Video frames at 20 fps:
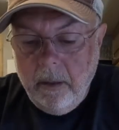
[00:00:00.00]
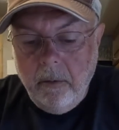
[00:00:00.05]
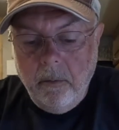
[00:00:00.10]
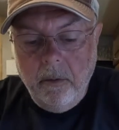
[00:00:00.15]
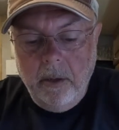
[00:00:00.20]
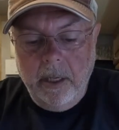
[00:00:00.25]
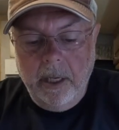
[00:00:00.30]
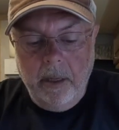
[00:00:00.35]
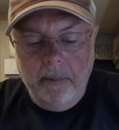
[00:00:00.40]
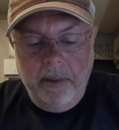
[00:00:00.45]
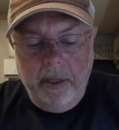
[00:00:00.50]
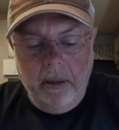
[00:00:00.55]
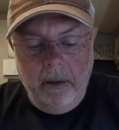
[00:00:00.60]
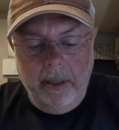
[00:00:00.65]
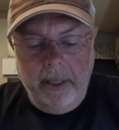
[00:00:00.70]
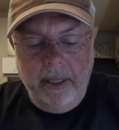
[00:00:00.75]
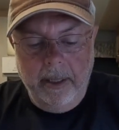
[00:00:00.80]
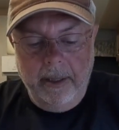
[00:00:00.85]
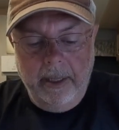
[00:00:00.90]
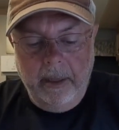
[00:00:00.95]
We're not going to be able to
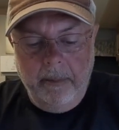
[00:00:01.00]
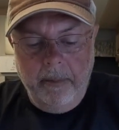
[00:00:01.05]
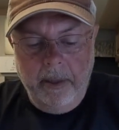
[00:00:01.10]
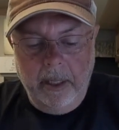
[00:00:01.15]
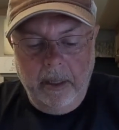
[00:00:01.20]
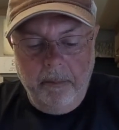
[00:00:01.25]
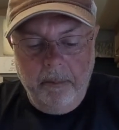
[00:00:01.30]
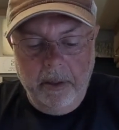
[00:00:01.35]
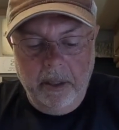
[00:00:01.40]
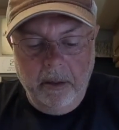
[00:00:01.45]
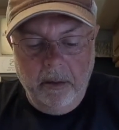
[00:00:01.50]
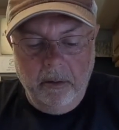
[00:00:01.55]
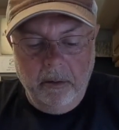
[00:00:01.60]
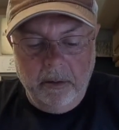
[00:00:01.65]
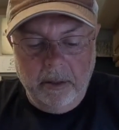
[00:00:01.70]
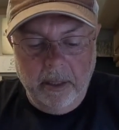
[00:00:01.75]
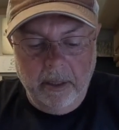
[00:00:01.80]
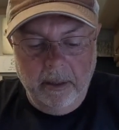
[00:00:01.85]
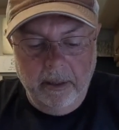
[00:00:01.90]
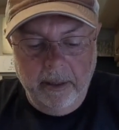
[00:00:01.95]
get that many
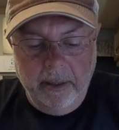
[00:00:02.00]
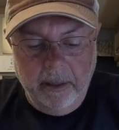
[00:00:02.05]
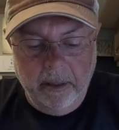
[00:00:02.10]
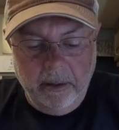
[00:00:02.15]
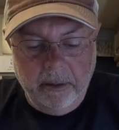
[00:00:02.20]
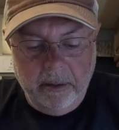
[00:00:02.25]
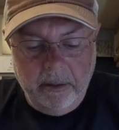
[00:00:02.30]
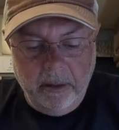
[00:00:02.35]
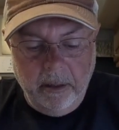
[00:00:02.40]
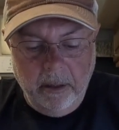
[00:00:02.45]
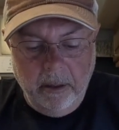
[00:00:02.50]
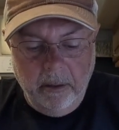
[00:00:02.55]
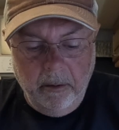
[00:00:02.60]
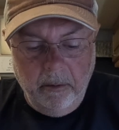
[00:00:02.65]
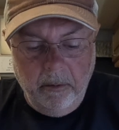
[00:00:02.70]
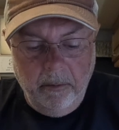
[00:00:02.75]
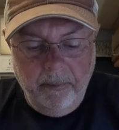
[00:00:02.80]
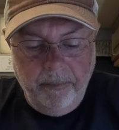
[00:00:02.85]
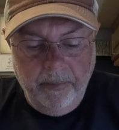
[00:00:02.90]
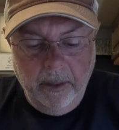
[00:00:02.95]
bills in there,
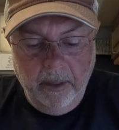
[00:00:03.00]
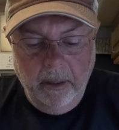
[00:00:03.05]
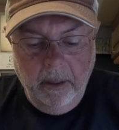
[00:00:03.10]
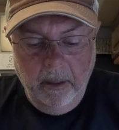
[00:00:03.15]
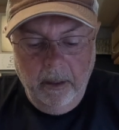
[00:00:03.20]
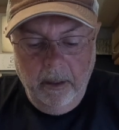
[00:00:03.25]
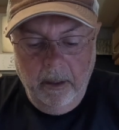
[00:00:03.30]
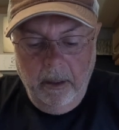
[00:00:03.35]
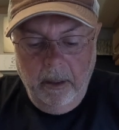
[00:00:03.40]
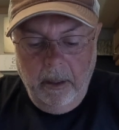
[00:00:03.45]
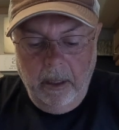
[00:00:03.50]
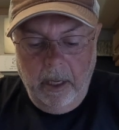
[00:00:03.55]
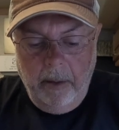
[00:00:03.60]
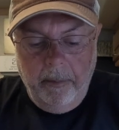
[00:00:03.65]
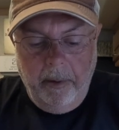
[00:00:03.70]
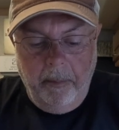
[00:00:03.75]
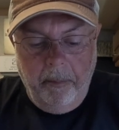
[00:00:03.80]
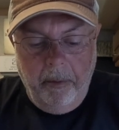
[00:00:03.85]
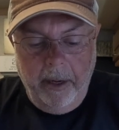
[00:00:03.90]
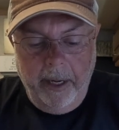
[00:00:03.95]
so I'm
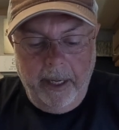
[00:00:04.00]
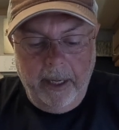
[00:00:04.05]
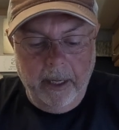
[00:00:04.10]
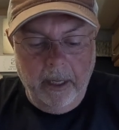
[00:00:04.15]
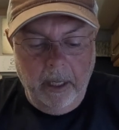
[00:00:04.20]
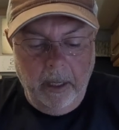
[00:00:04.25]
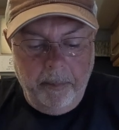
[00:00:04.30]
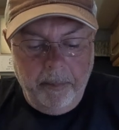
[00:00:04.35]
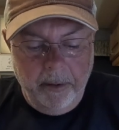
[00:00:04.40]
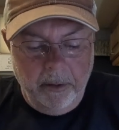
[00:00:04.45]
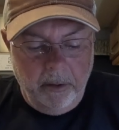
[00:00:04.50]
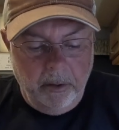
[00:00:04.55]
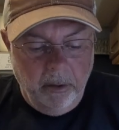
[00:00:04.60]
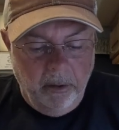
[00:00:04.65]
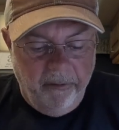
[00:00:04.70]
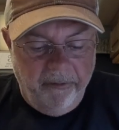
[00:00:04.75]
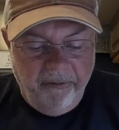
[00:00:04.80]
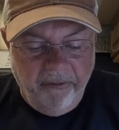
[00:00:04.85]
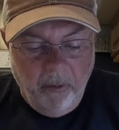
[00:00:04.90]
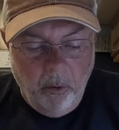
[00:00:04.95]
going to break it up into
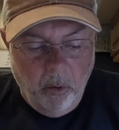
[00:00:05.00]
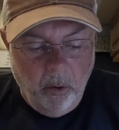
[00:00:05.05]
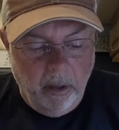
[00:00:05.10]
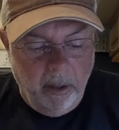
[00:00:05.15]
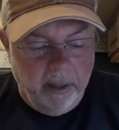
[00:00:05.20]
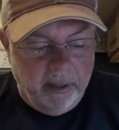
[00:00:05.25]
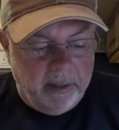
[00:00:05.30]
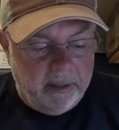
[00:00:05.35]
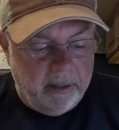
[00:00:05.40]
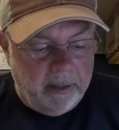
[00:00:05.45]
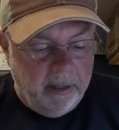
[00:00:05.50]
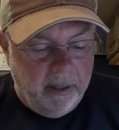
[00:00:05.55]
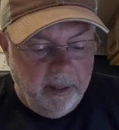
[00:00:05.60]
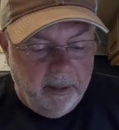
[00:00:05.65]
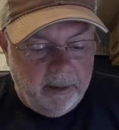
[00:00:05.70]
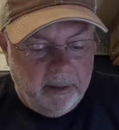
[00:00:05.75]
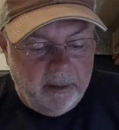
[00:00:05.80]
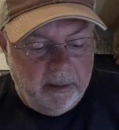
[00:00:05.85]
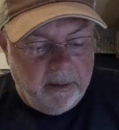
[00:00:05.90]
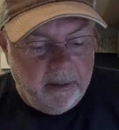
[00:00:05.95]
a 4 and a
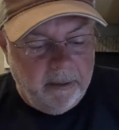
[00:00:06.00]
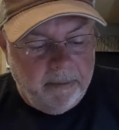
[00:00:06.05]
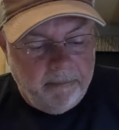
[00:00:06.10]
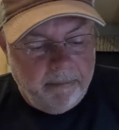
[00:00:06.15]
6.